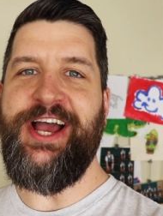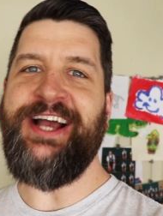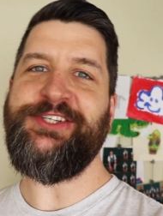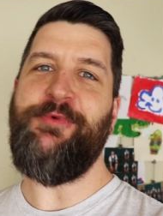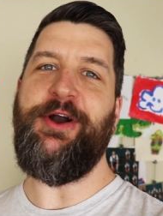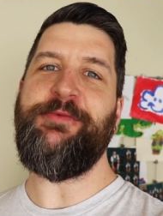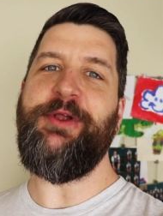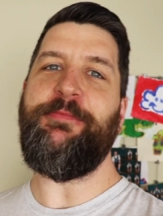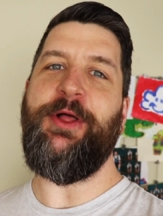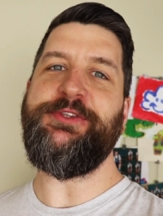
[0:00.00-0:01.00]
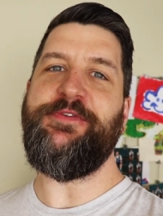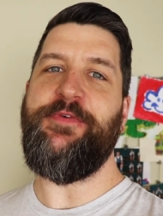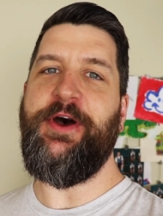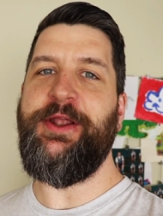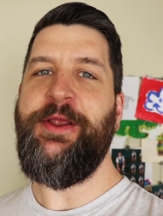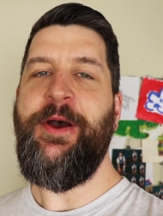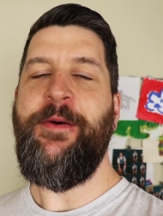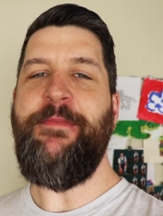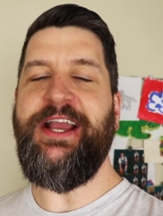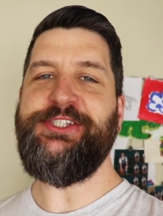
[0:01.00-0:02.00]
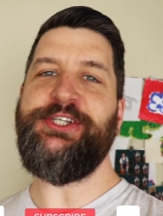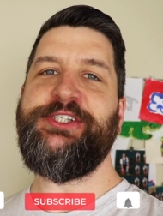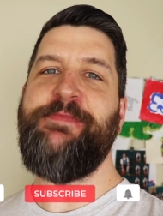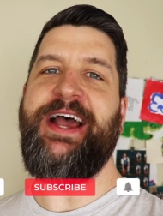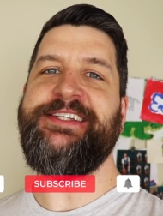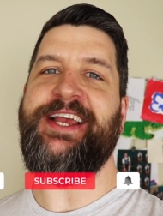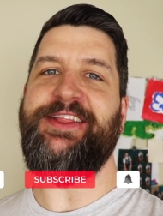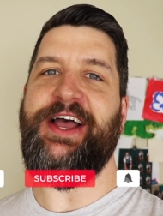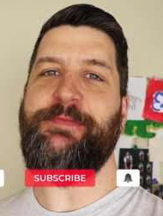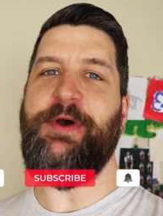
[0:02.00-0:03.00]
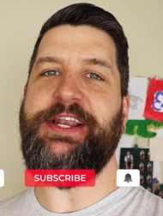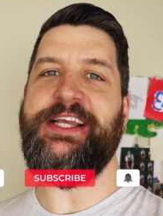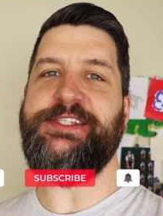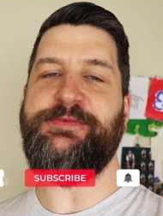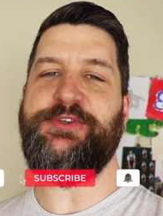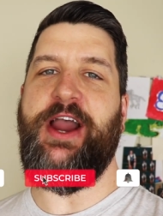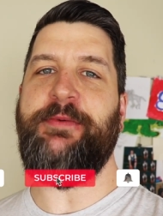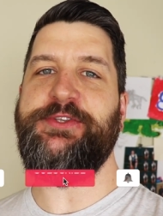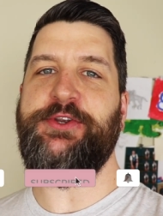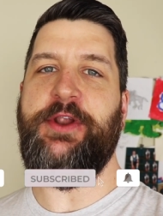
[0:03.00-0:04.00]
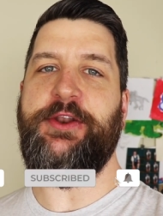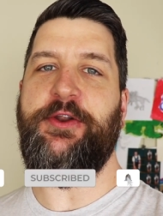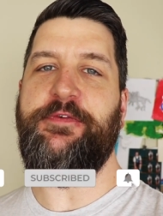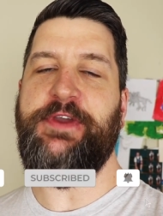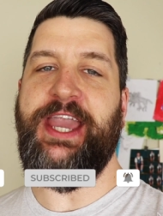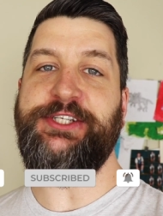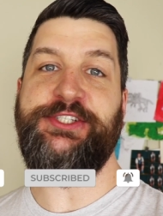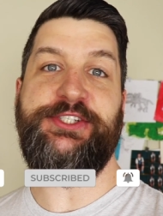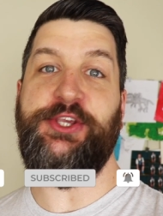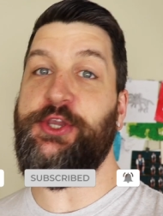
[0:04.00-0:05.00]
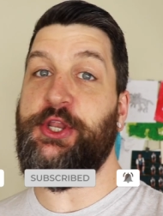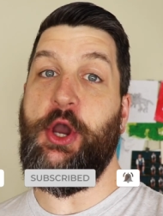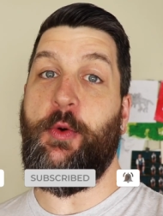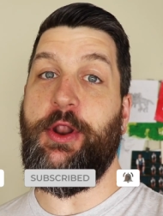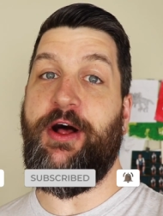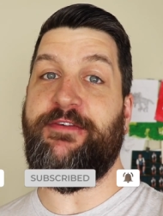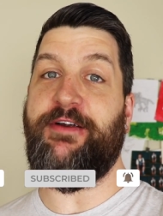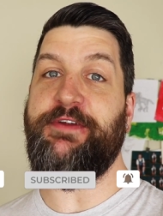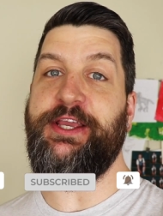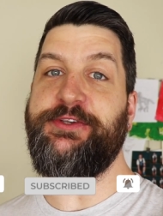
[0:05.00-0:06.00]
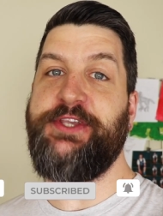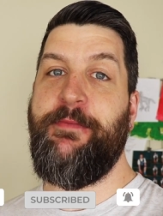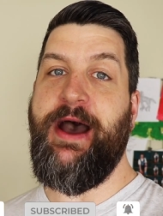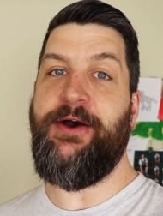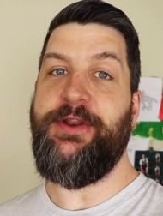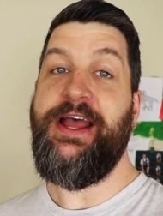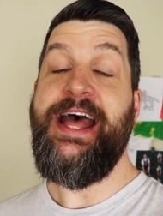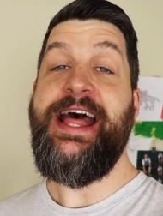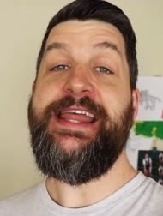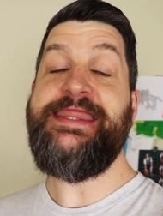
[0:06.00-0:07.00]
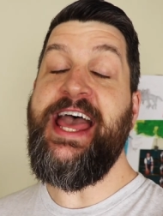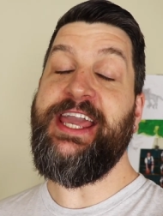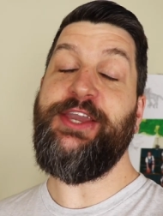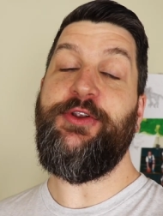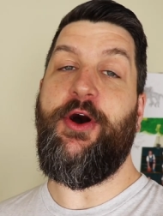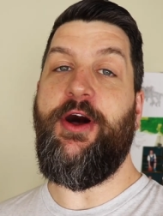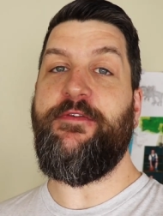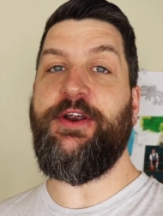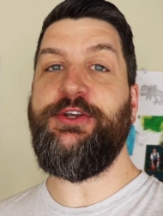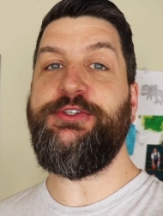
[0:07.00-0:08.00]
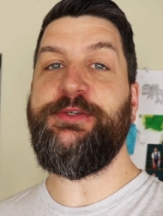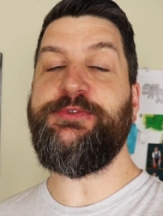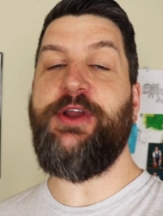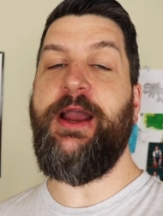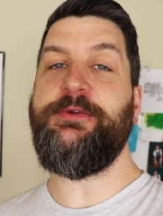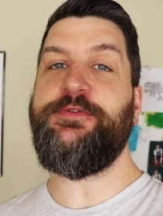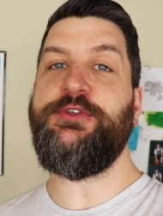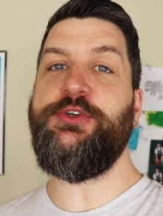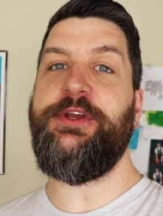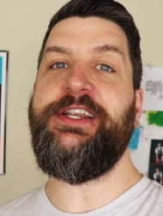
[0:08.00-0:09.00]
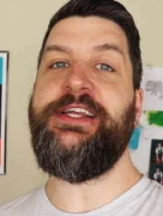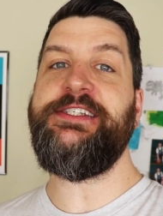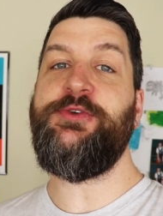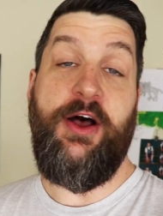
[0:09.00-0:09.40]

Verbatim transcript: Josh and welcome to Uploads of Fun. Make sure you smash that like button, hit subscribe, and turn on notifications so you can know when all of our videos come out. Thank you to all of our new subscribers for joining us.